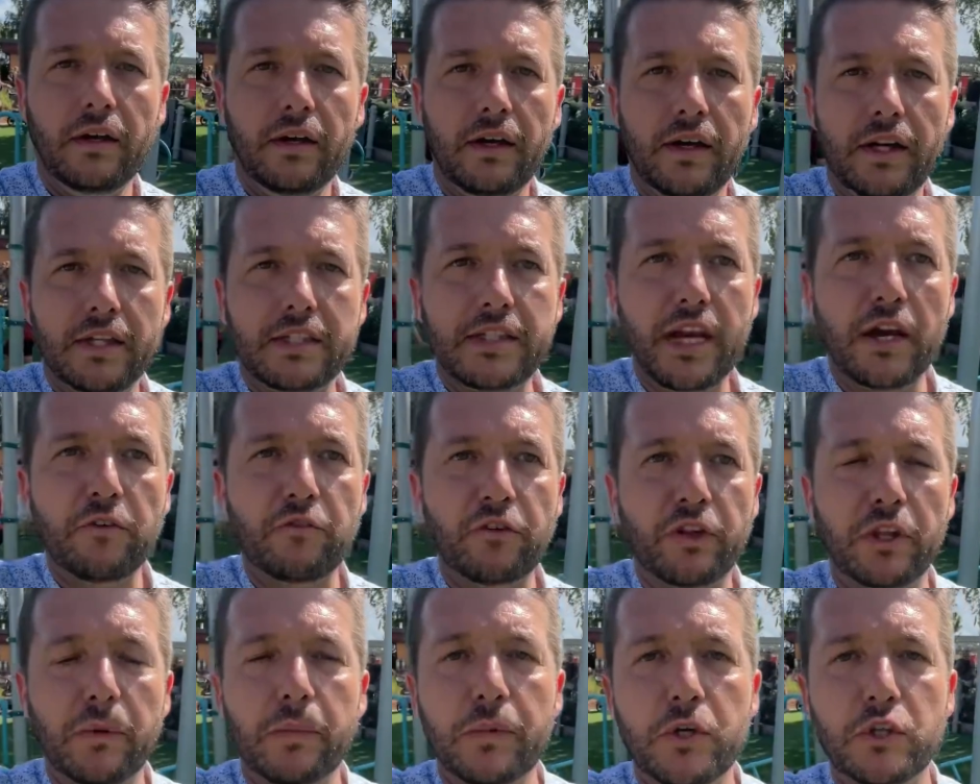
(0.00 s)
It's time for
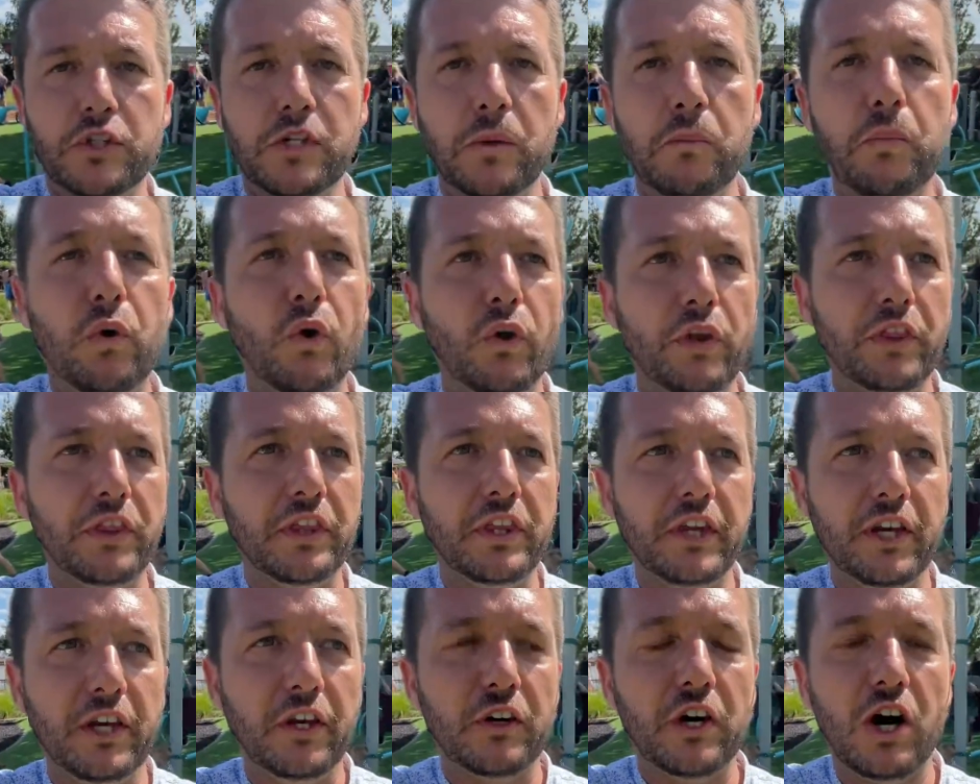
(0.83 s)
the most important
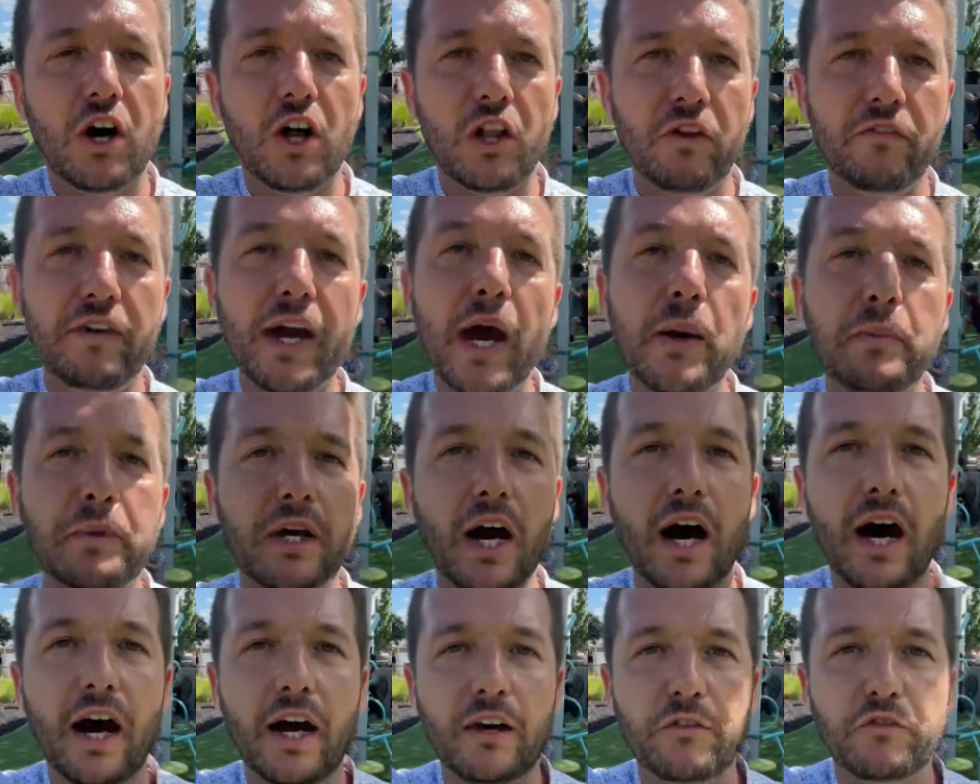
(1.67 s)
thing in all of
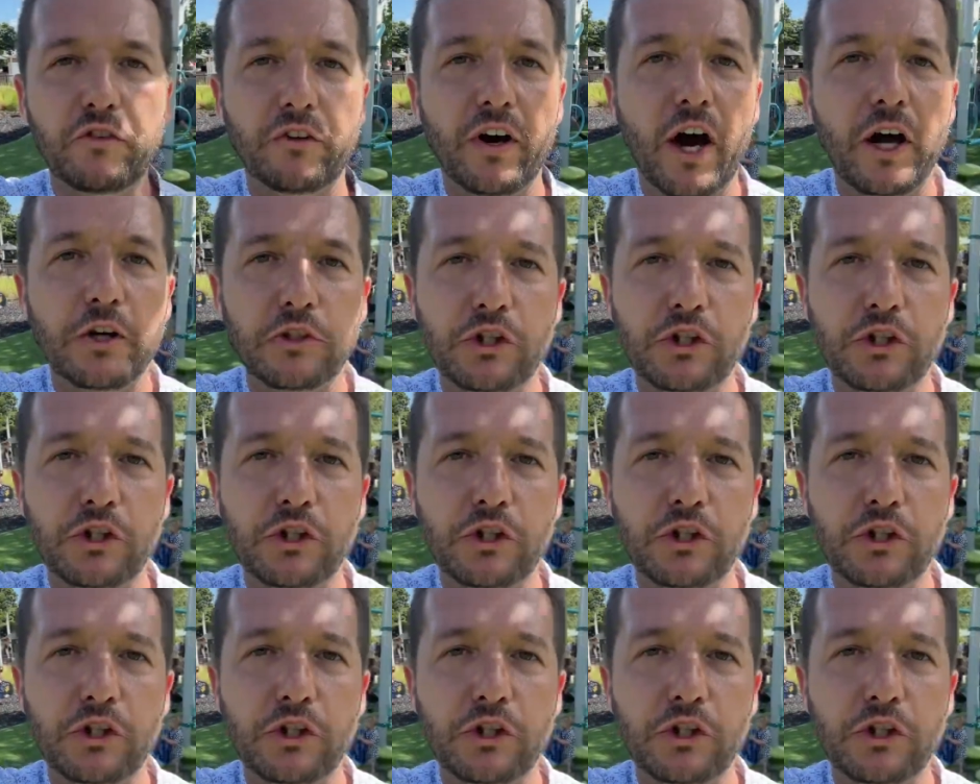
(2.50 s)
Epcot for our